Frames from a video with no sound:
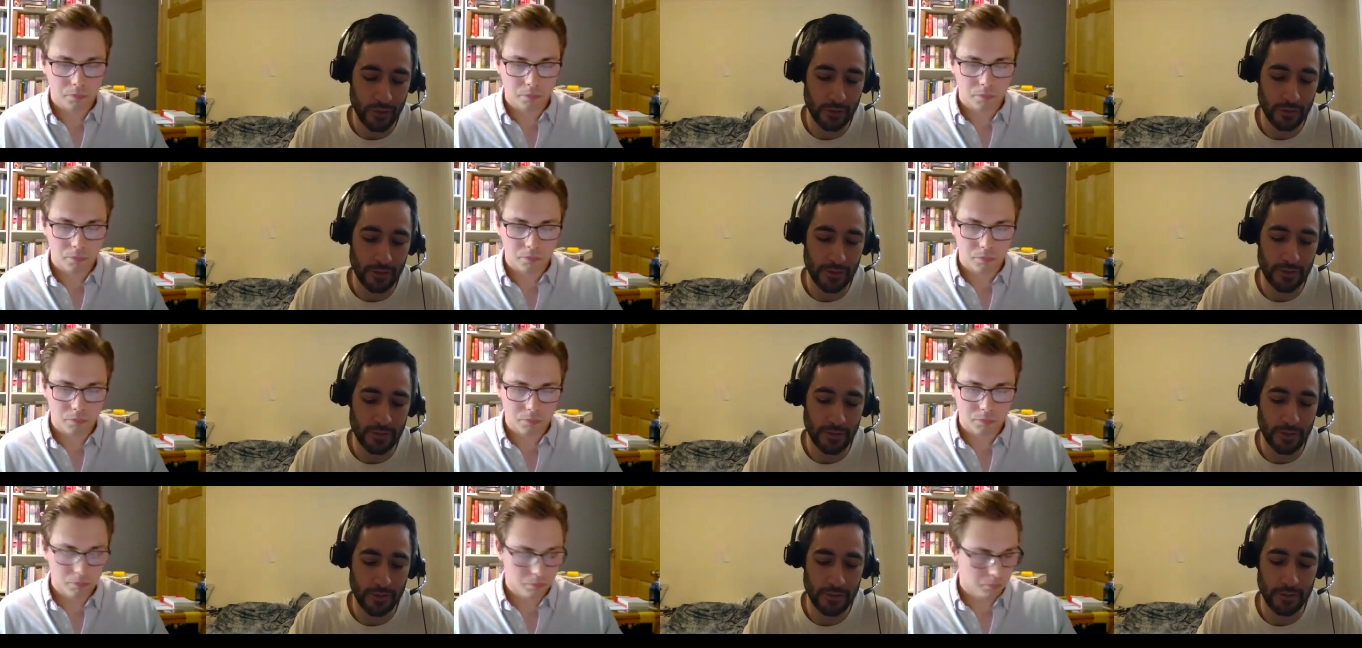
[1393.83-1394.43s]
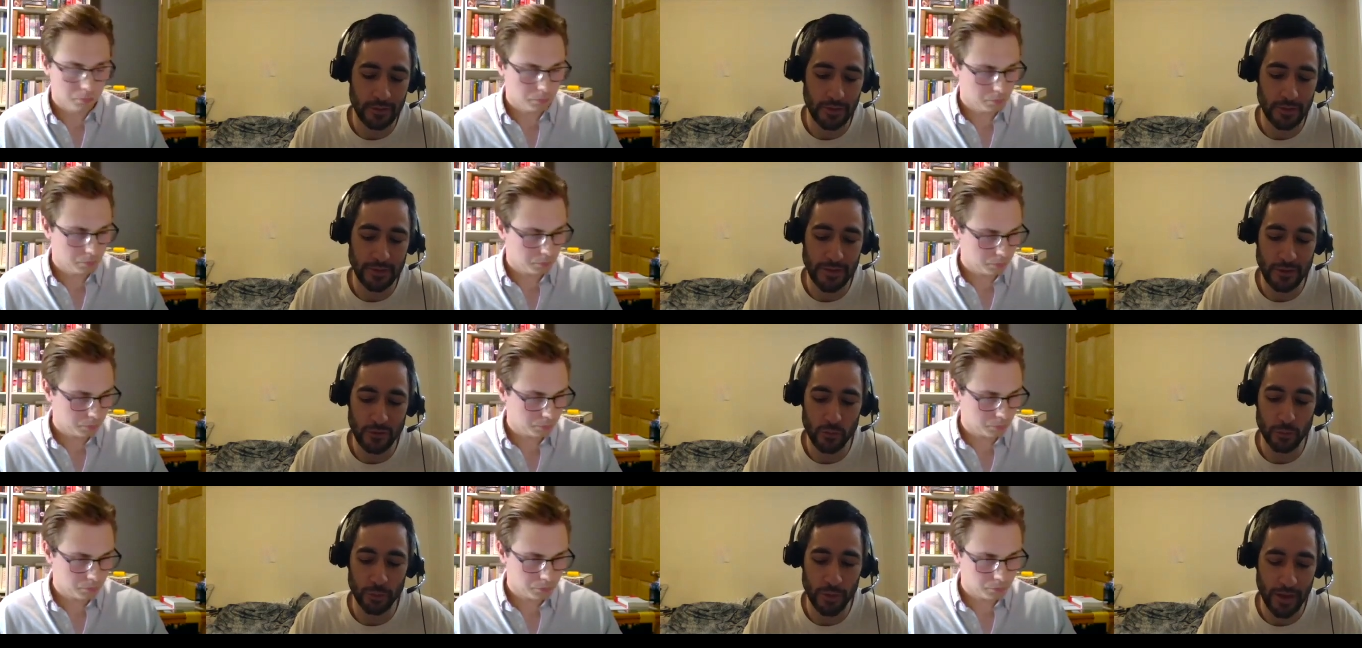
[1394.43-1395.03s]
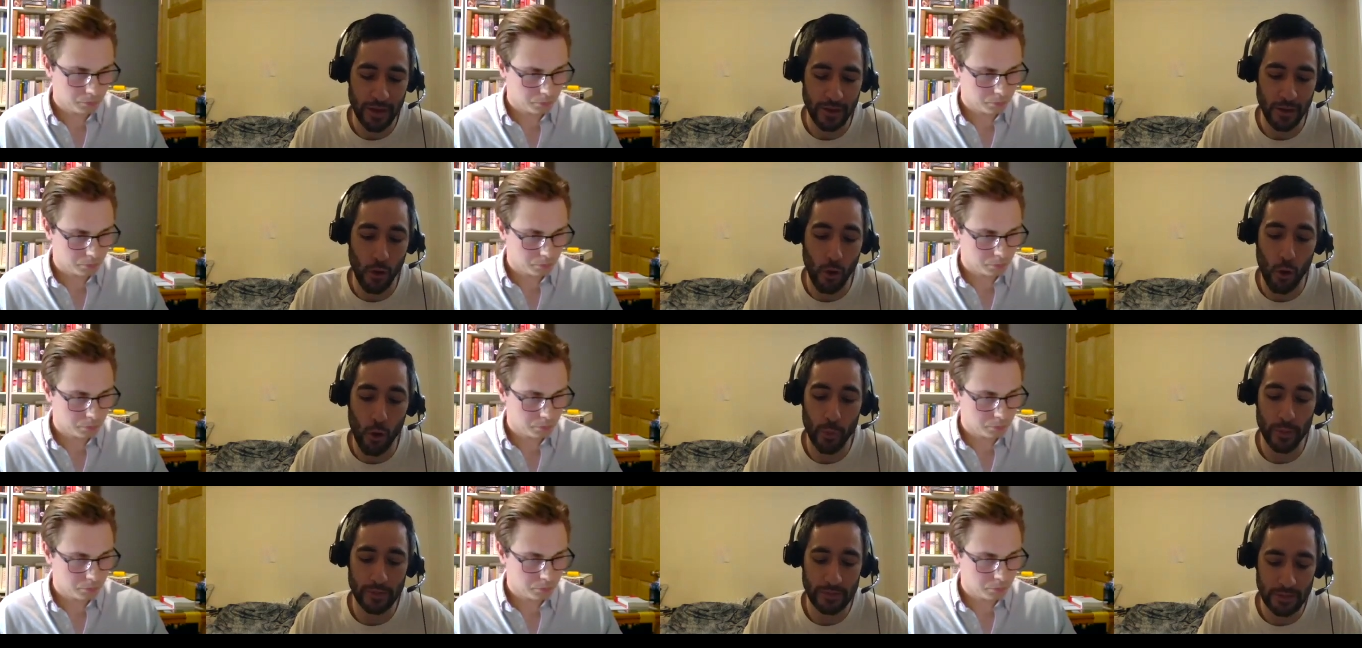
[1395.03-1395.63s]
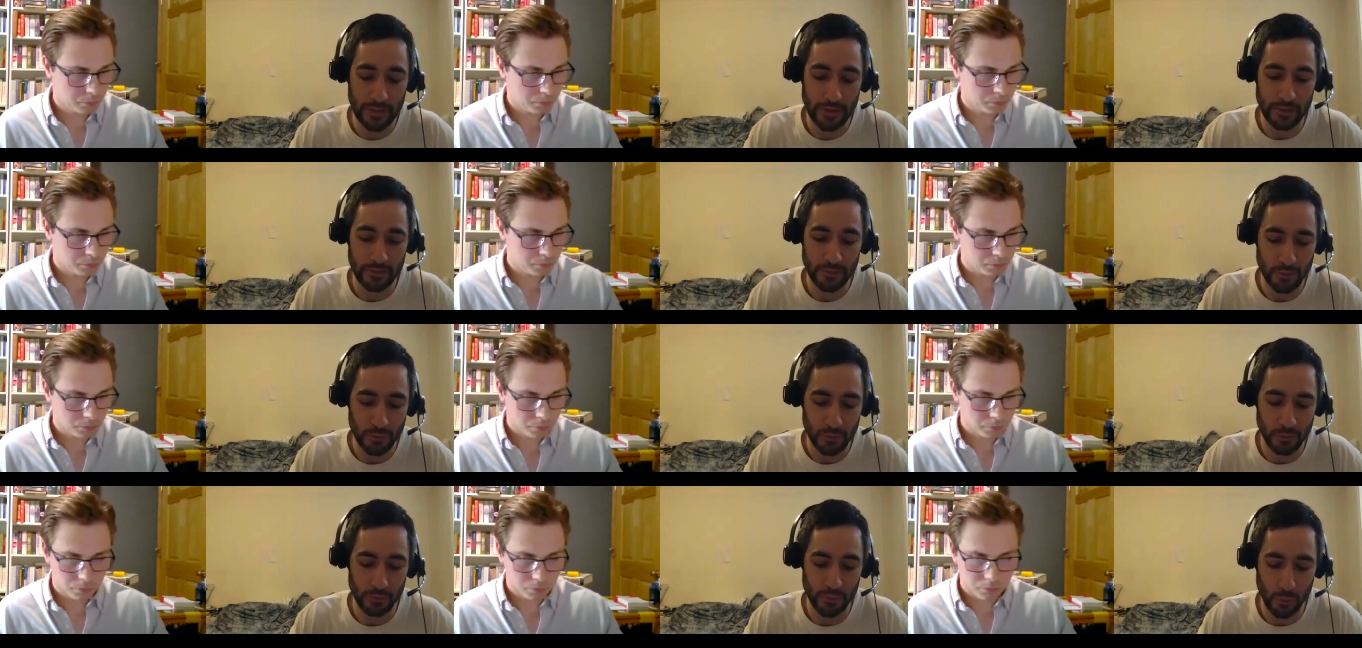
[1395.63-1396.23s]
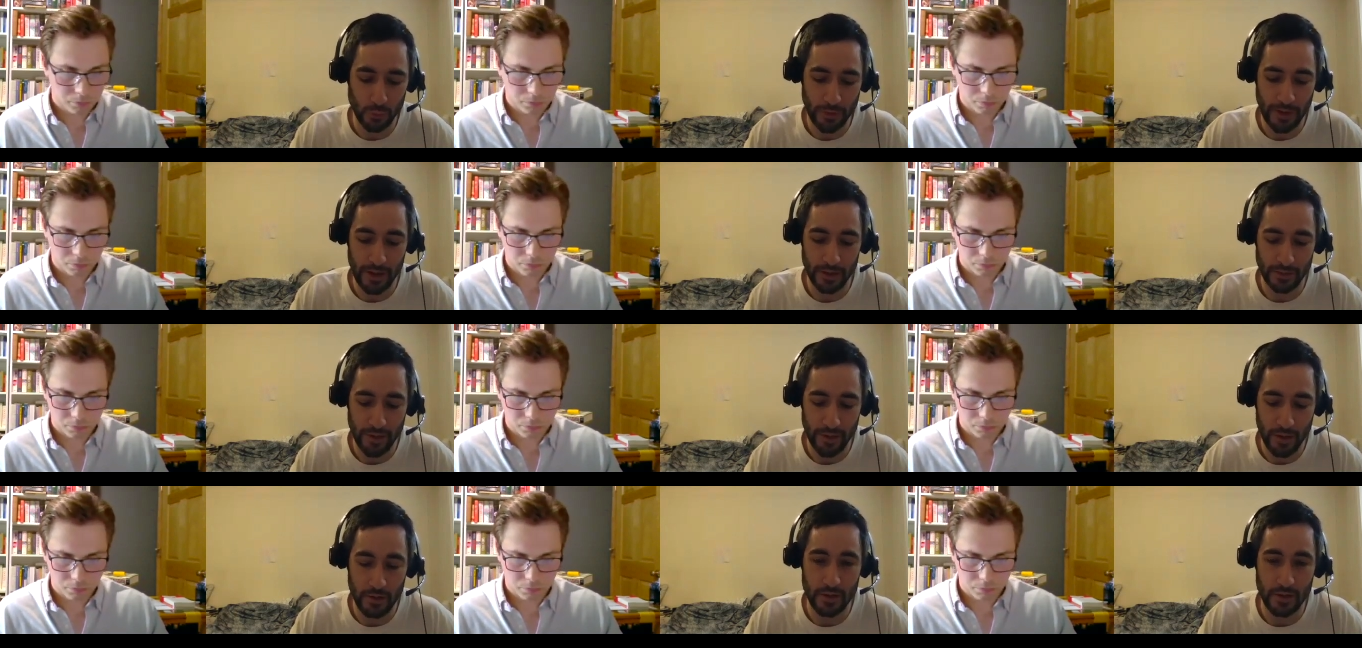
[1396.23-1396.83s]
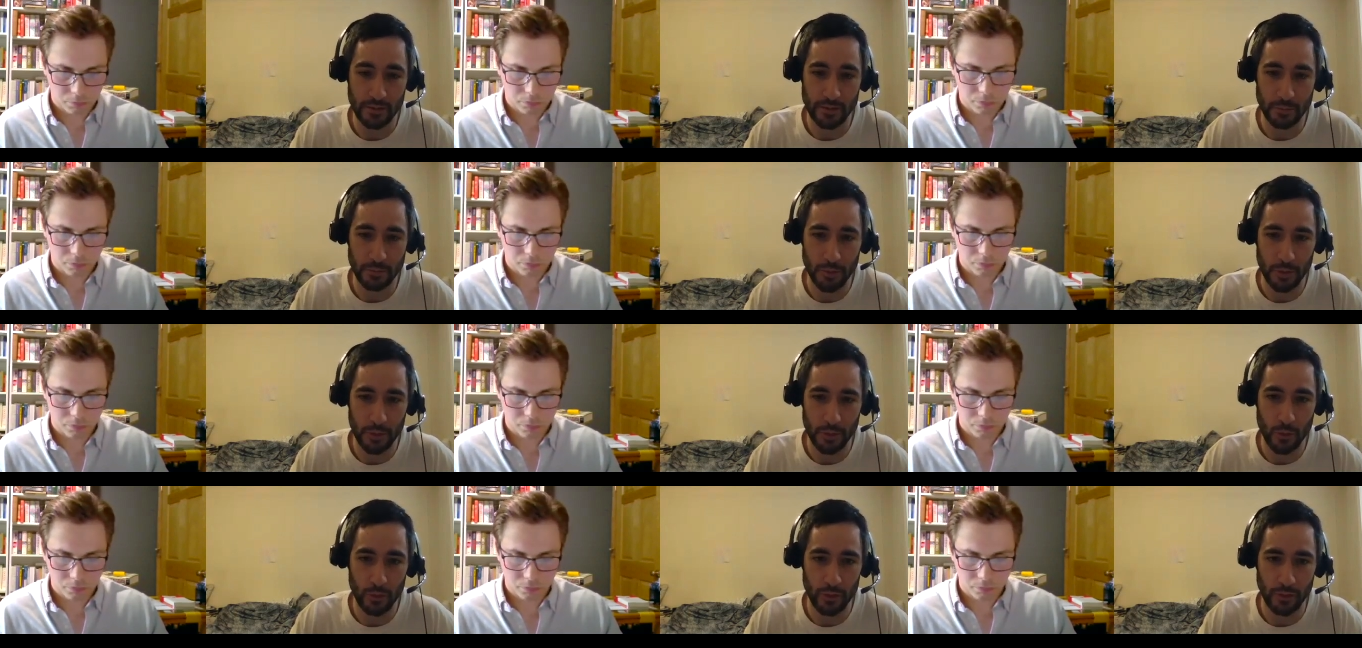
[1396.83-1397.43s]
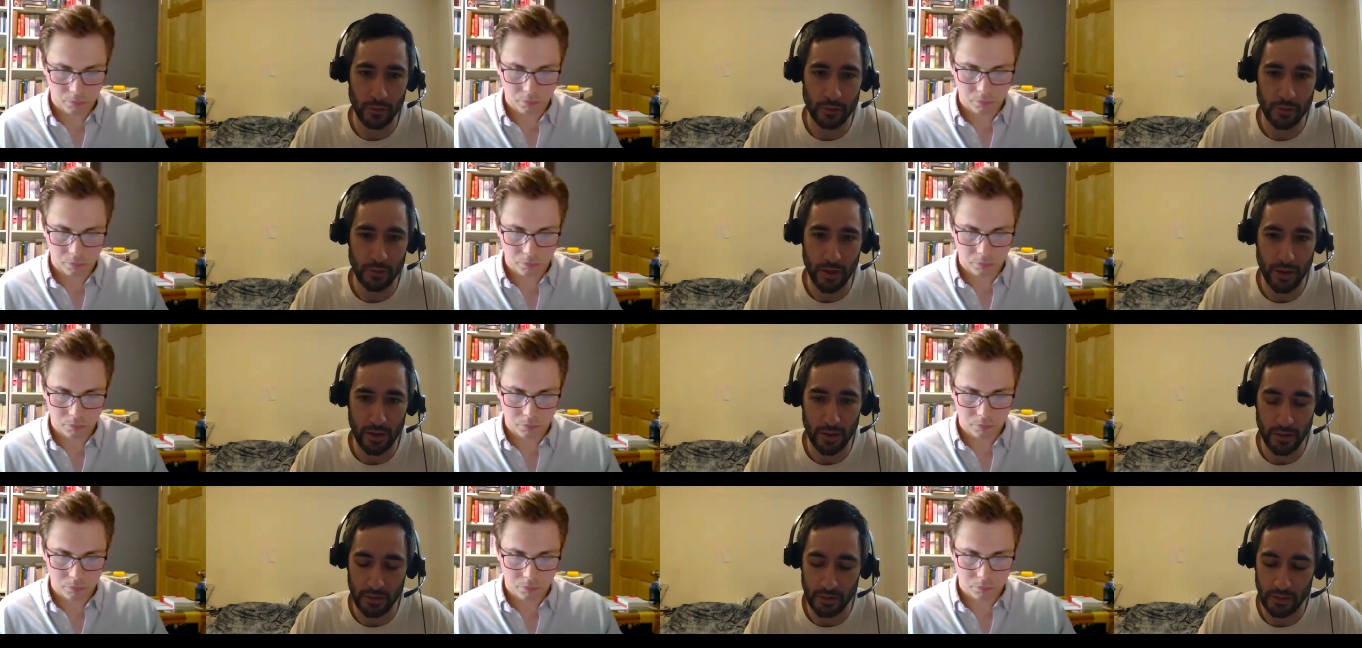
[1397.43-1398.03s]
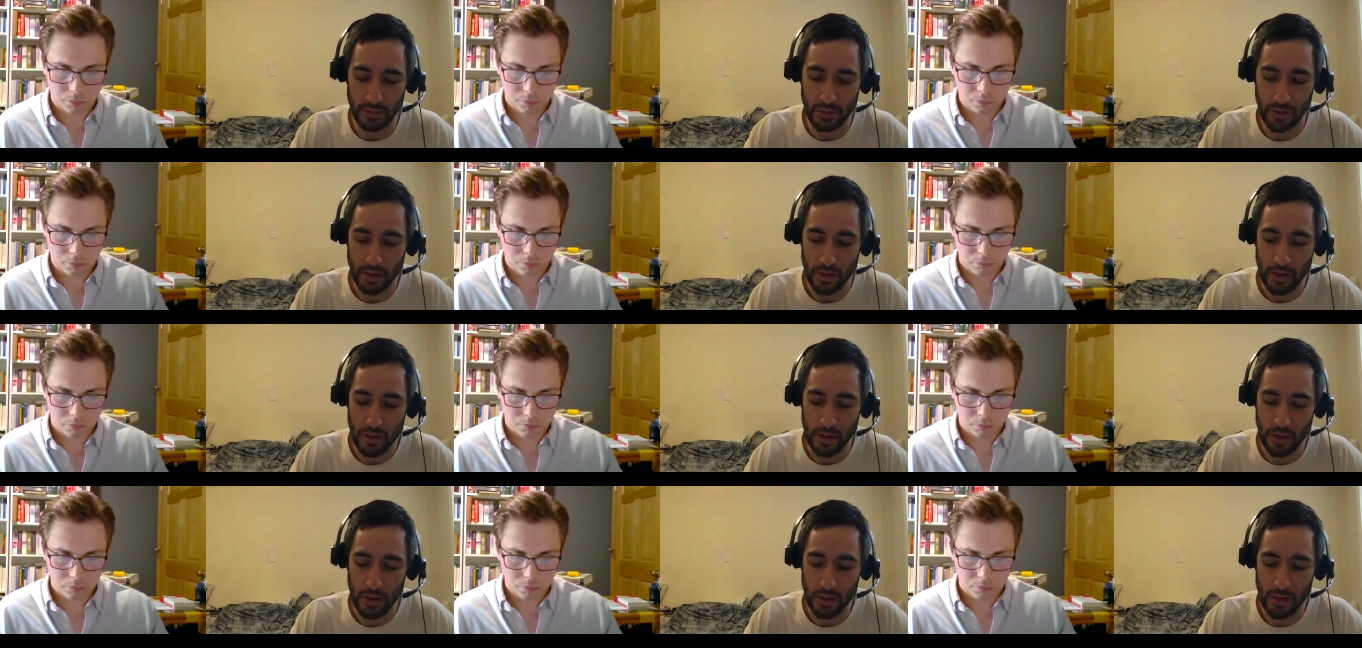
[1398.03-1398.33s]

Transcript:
Speaker 1: does, does the central planning always lead to totalitarianism according to Hayek?